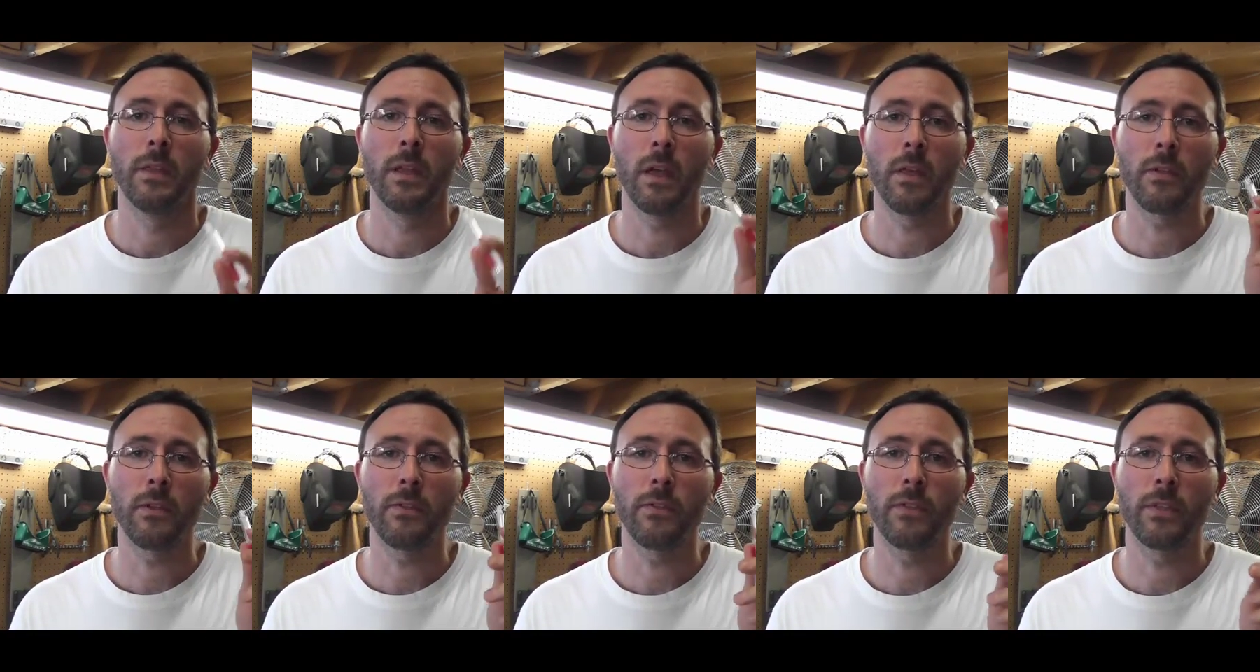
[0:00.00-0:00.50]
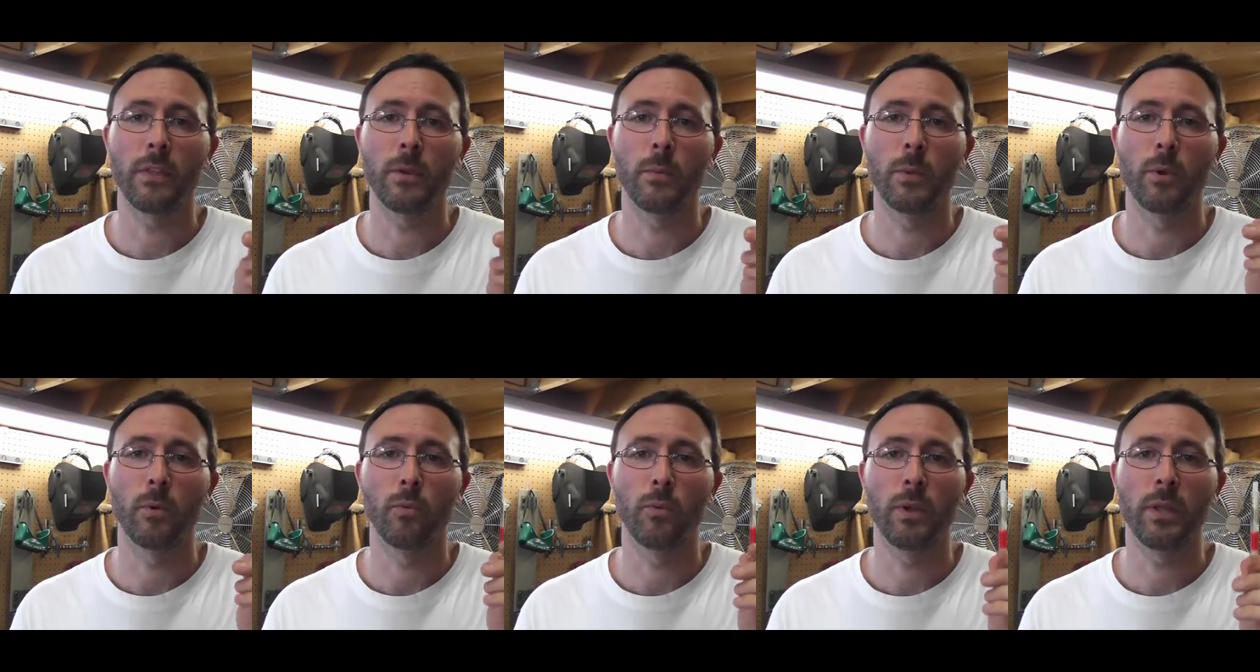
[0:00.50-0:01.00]
The other thing that
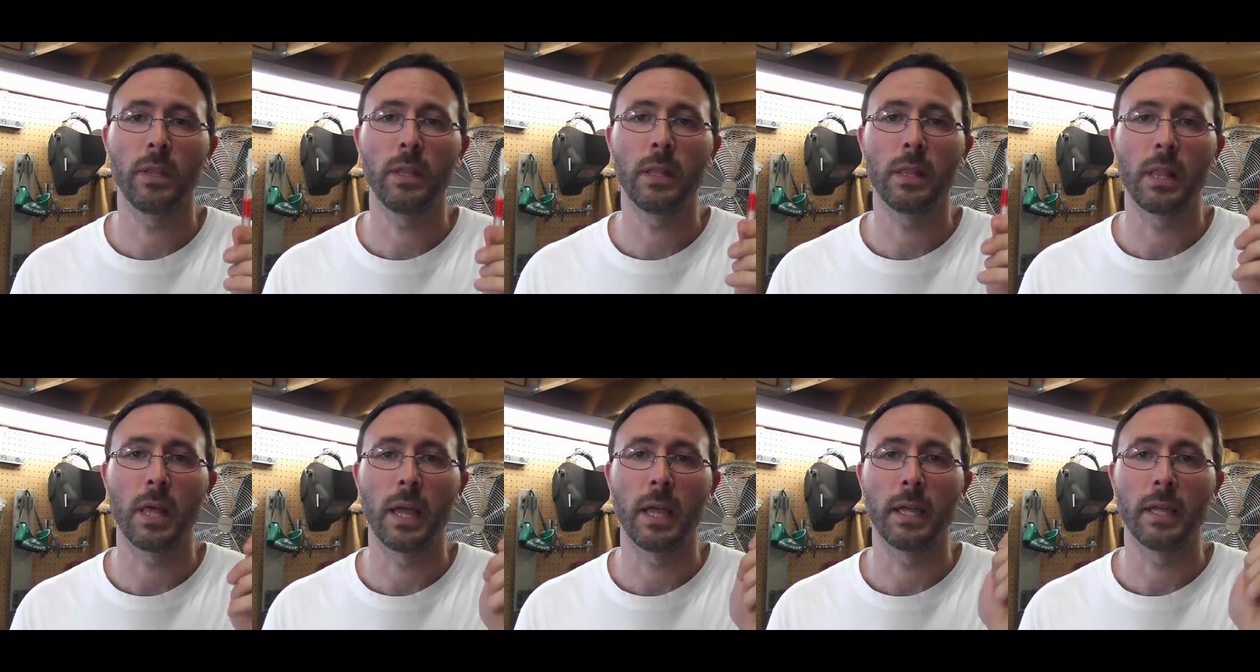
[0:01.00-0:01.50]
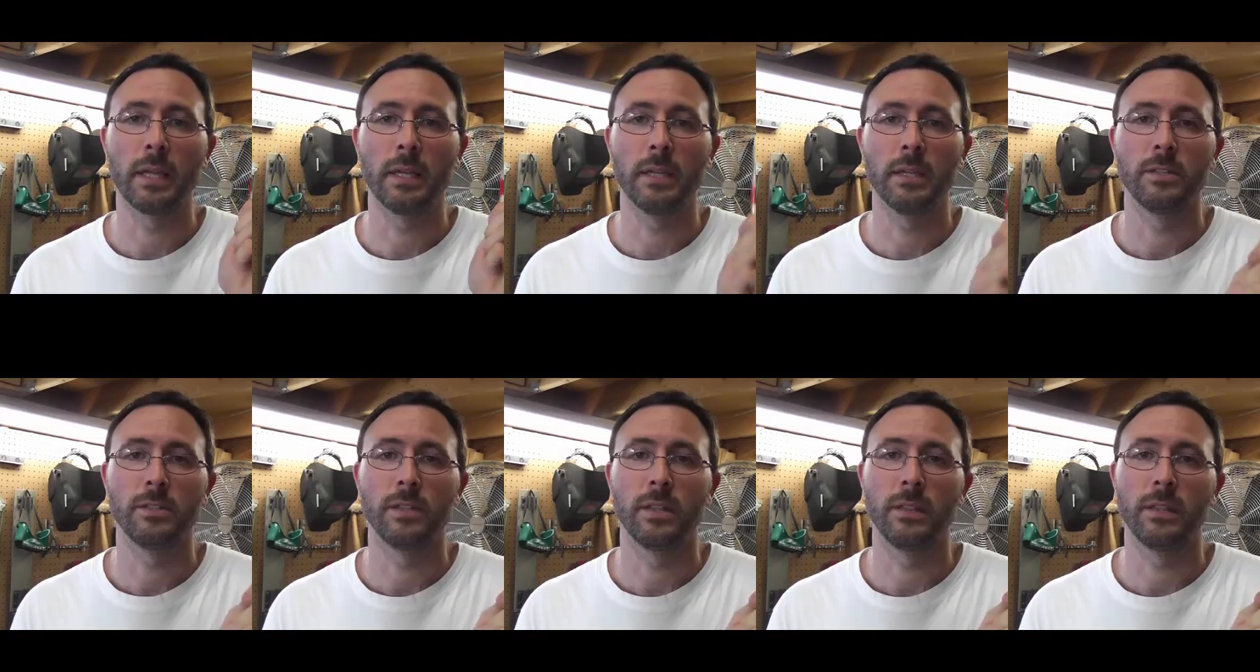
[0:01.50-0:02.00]
we really like
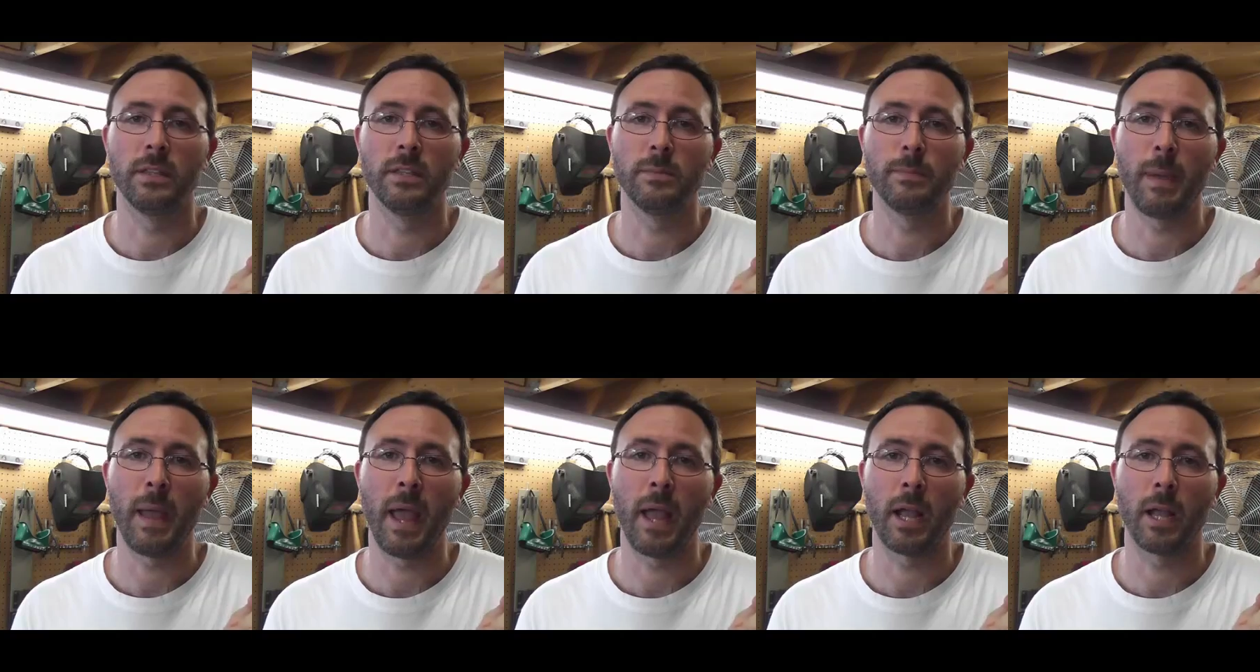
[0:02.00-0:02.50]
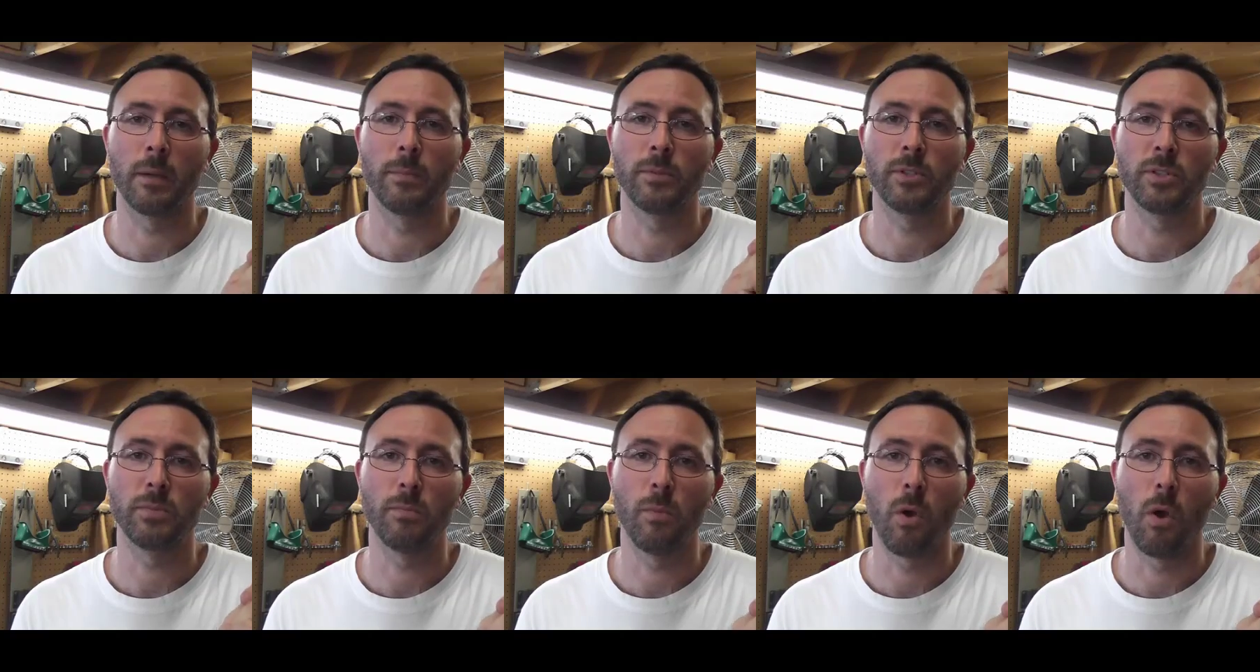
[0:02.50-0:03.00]
is that these pack up
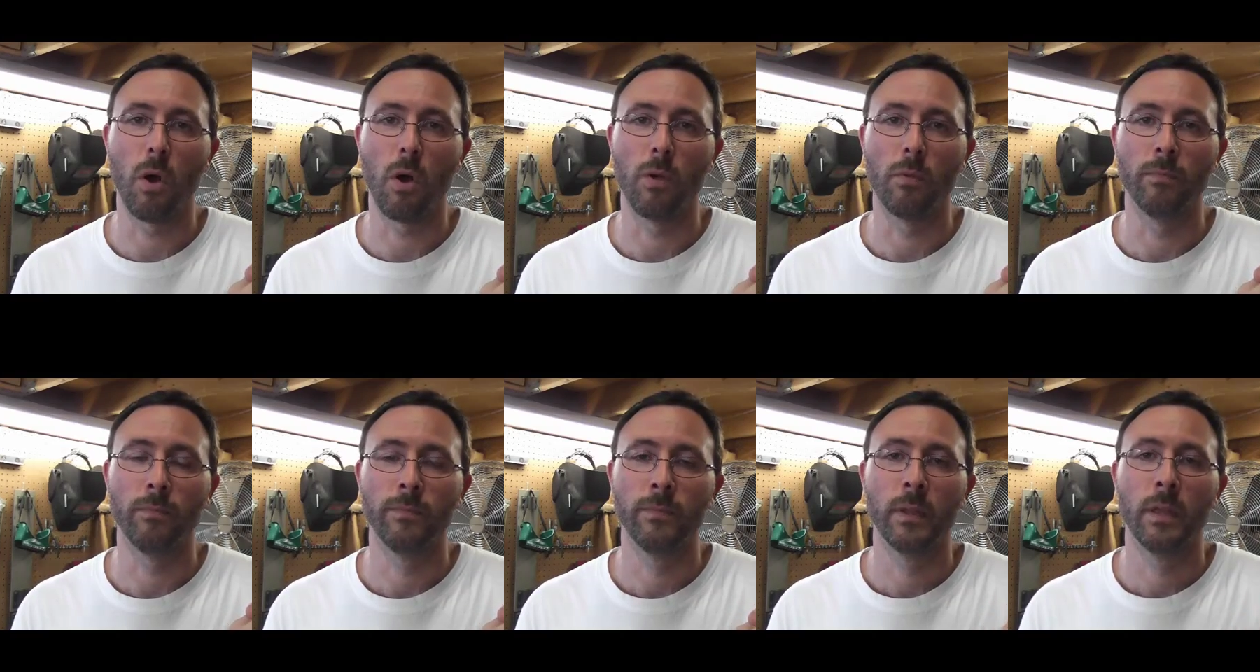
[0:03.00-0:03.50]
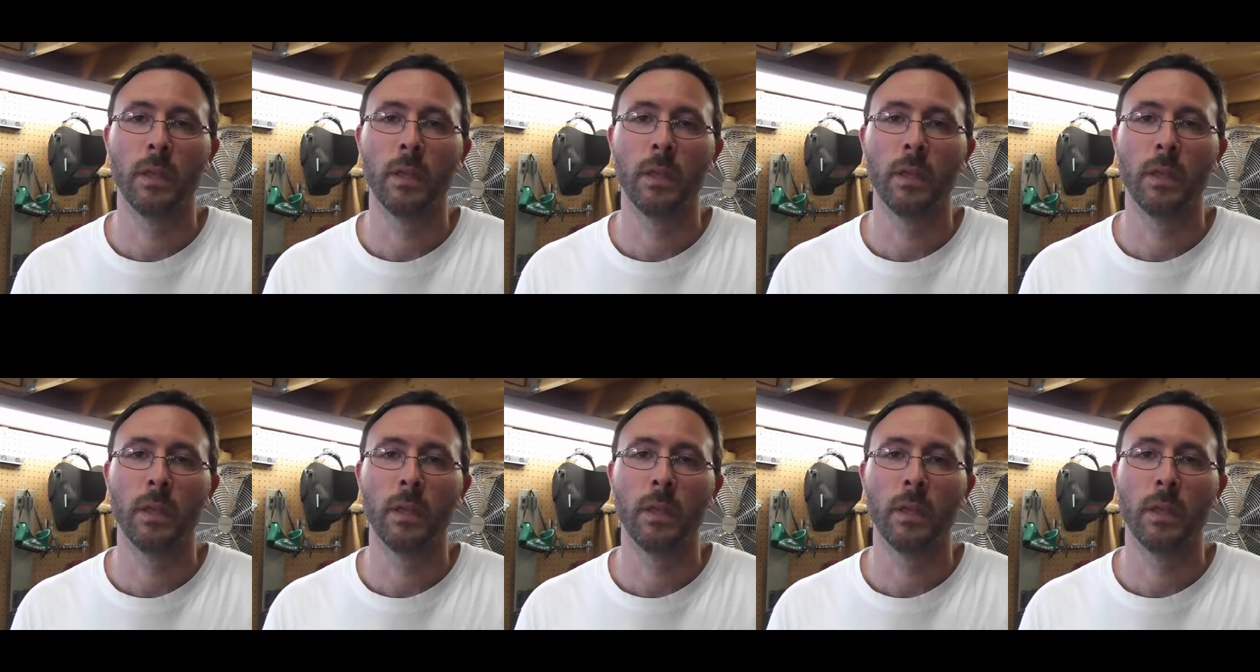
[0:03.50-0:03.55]
small.